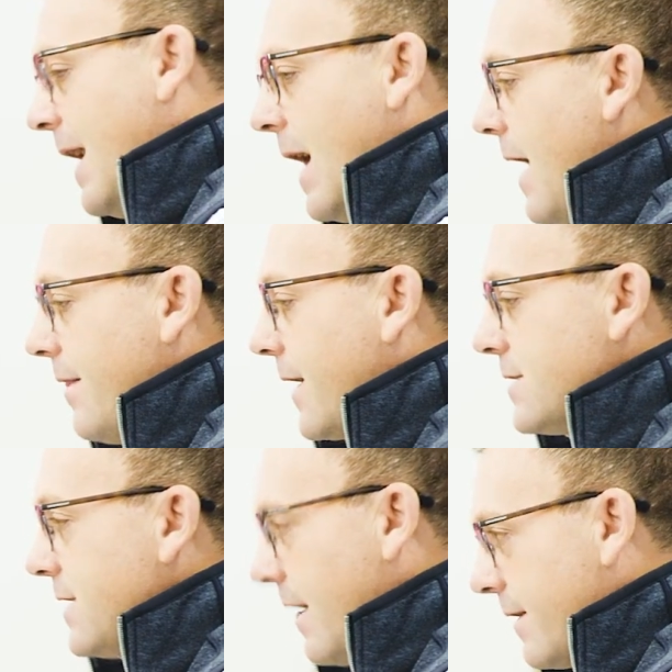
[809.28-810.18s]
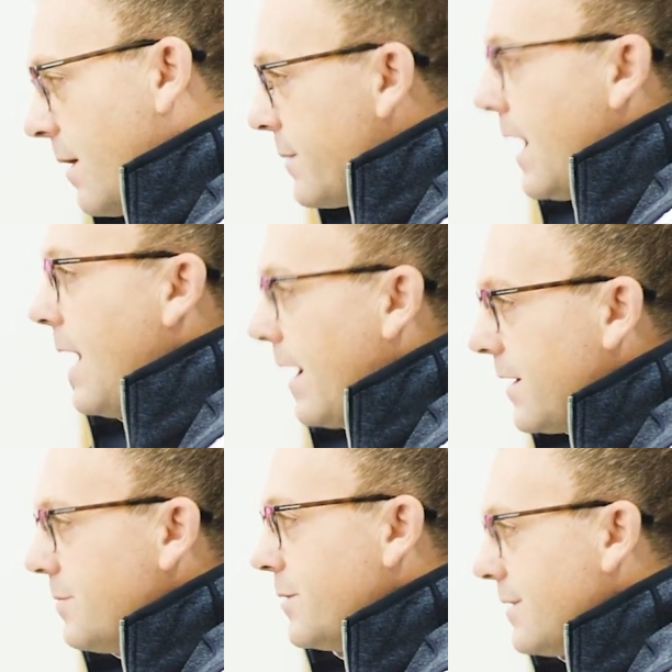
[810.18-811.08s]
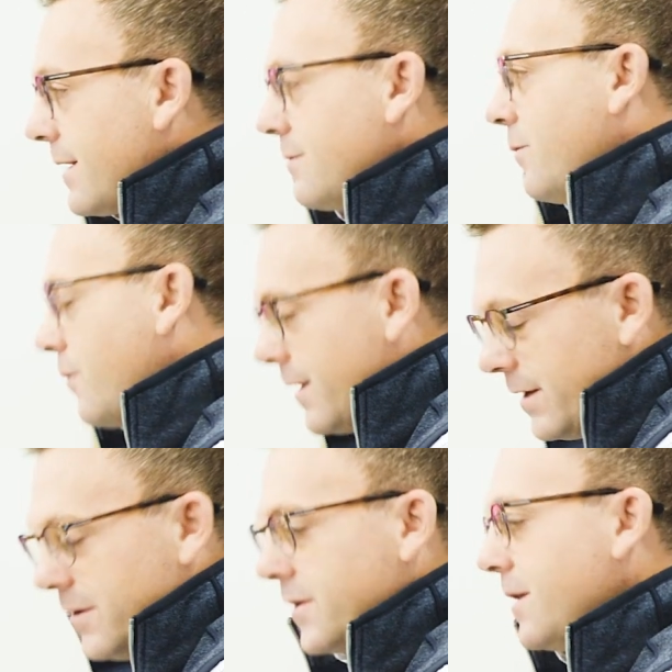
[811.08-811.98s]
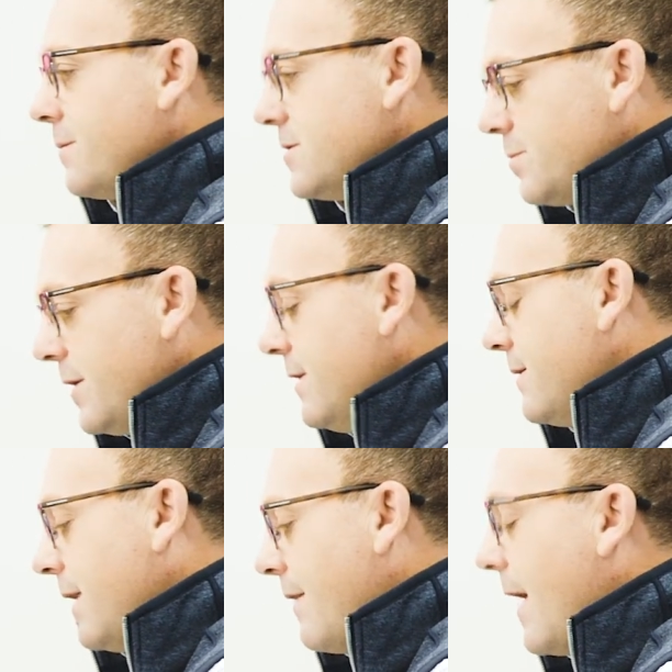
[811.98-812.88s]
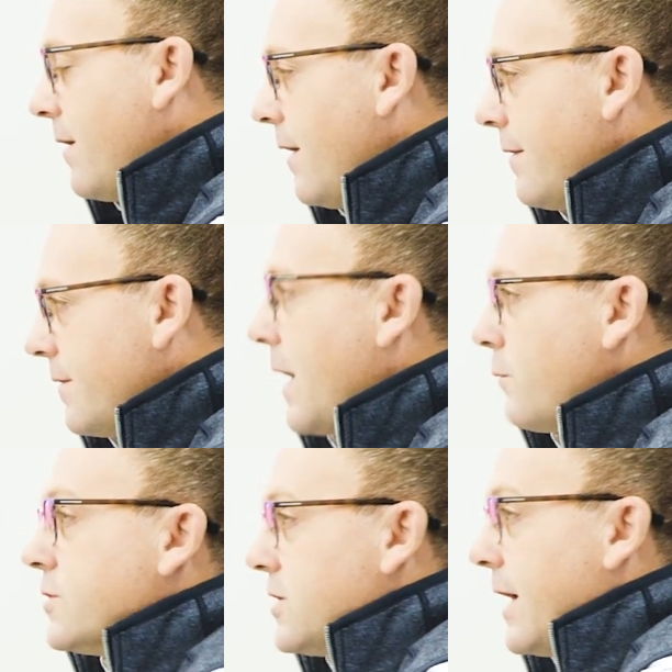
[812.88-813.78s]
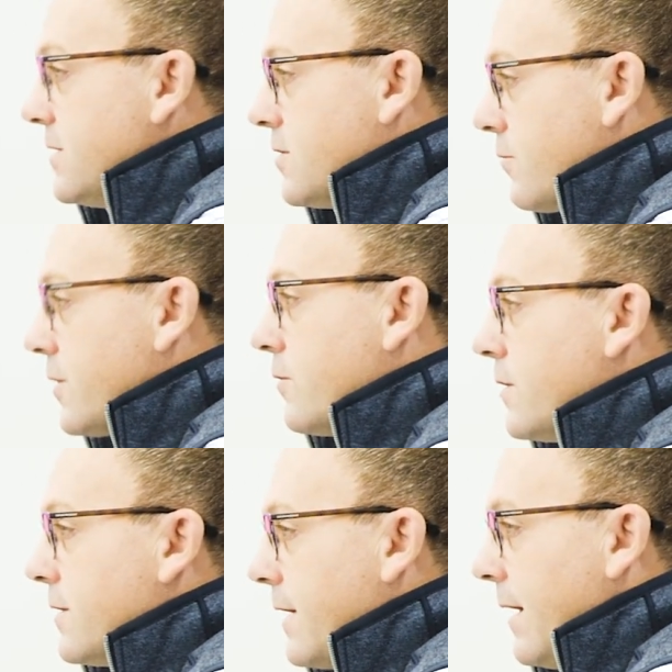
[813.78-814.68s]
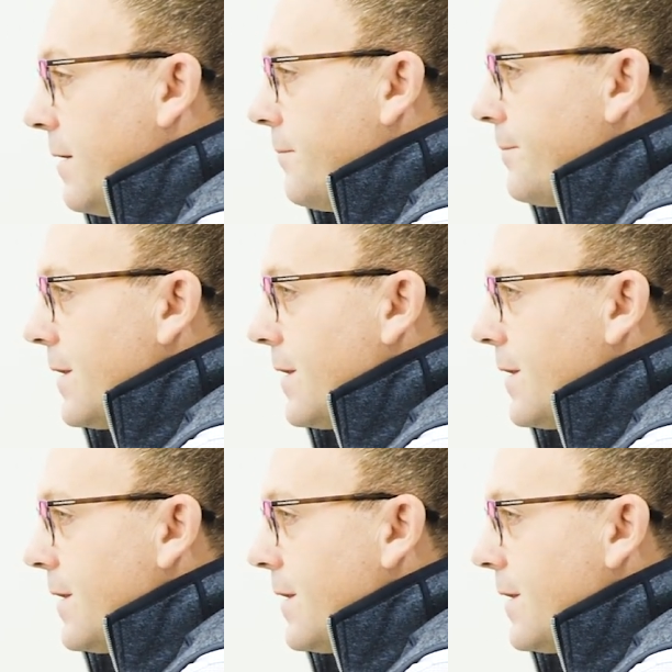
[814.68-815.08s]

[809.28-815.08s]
AI, like I'd say, I think I'm behind, but like, what do I need to do to get up to speed? And, and that'll that will change the recruiting game.